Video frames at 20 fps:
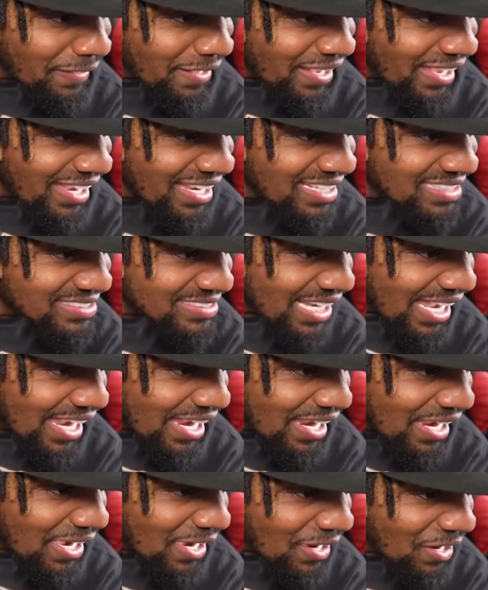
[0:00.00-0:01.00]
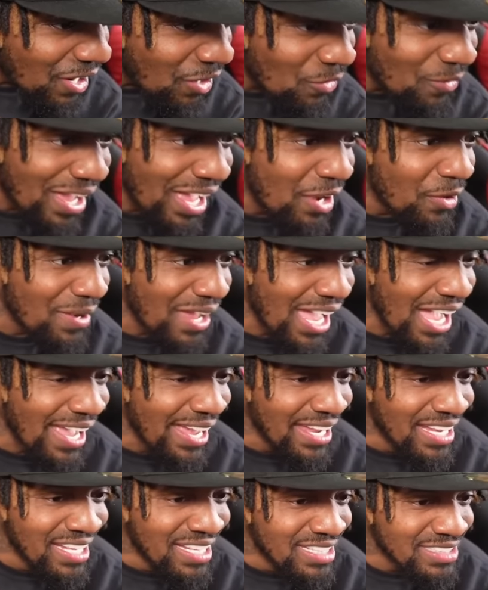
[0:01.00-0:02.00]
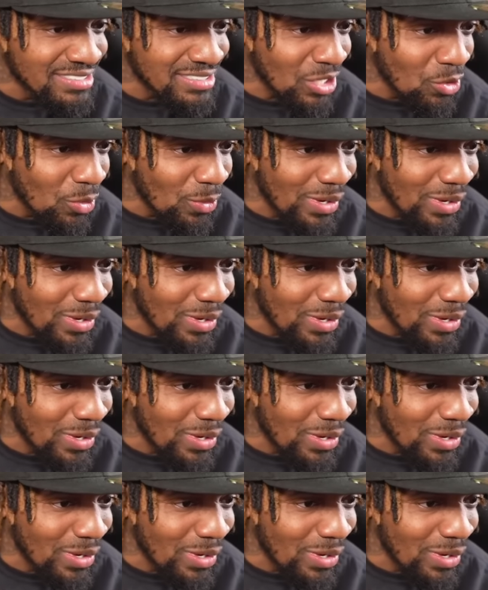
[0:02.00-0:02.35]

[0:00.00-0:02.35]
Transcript: he say, okay, okay. So